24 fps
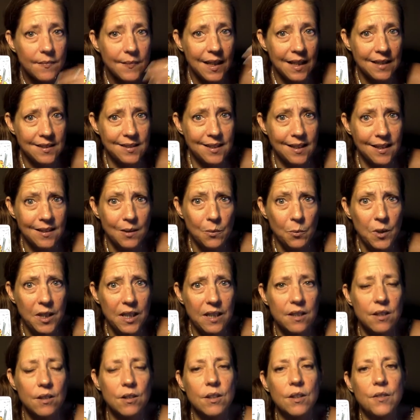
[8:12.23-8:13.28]
Second
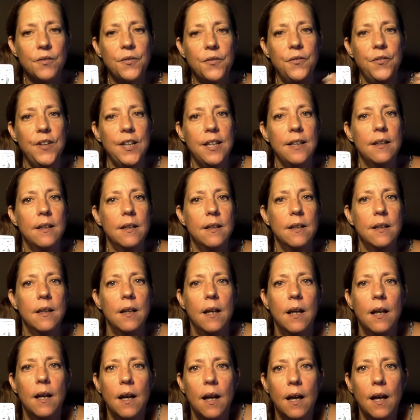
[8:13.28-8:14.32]
week you're going to feel
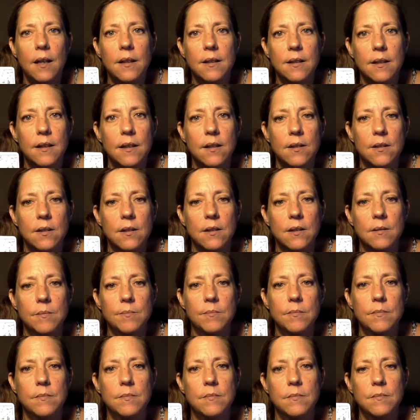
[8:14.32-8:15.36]
a little
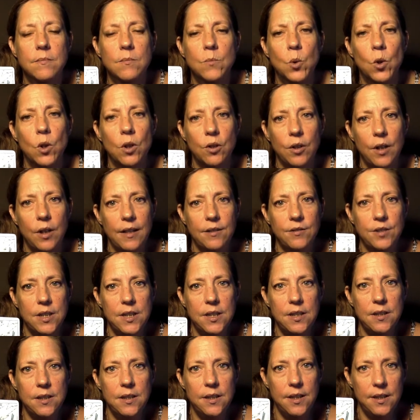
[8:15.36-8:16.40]
more
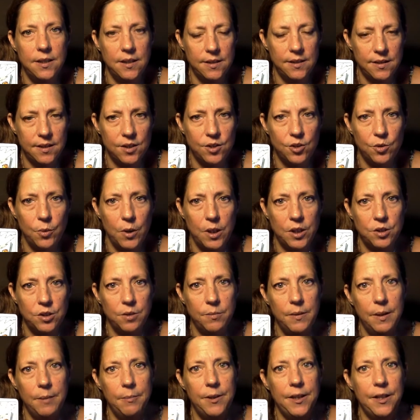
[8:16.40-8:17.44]
grounded in the
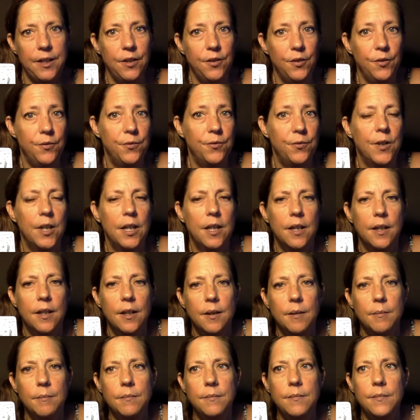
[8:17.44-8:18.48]
situation. Maybe
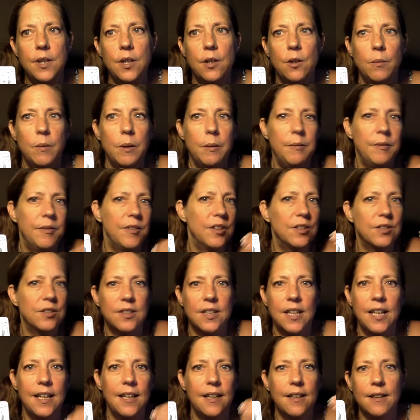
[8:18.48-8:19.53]
maybe
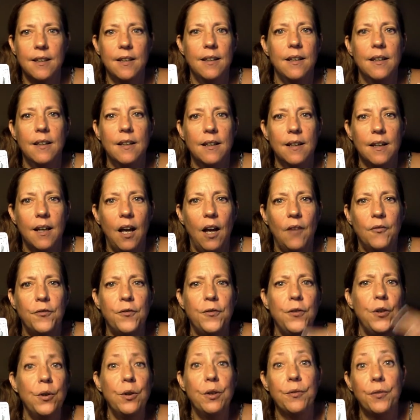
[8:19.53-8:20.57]
there's like a
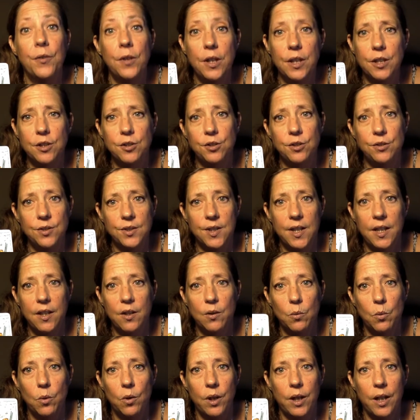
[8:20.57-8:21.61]
few different issues that
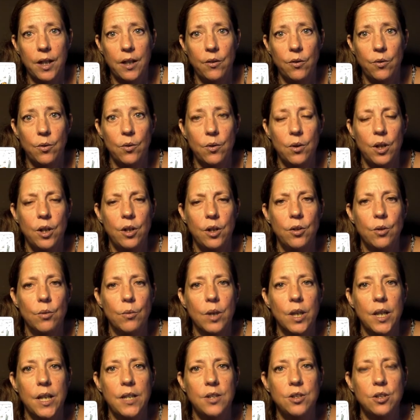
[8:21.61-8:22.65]
you're working through in your
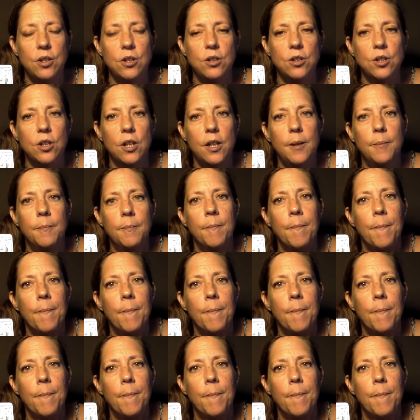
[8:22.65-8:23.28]
relationship.